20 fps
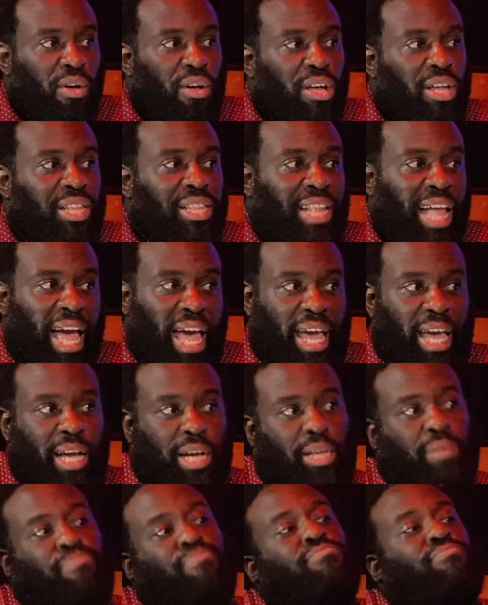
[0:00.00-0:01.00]
like
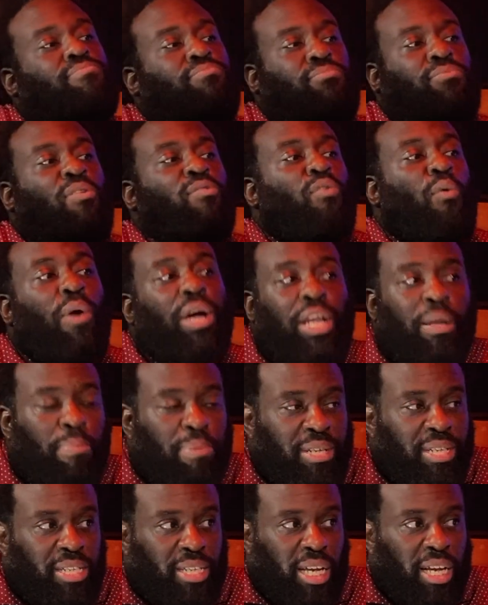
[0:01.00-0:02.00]

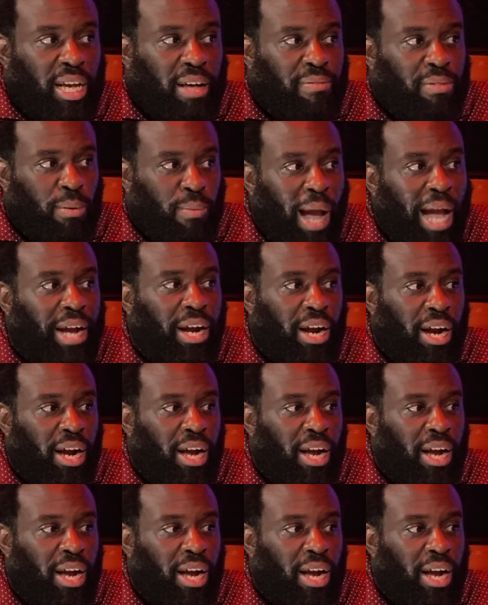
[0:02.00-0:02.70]
40% of the record.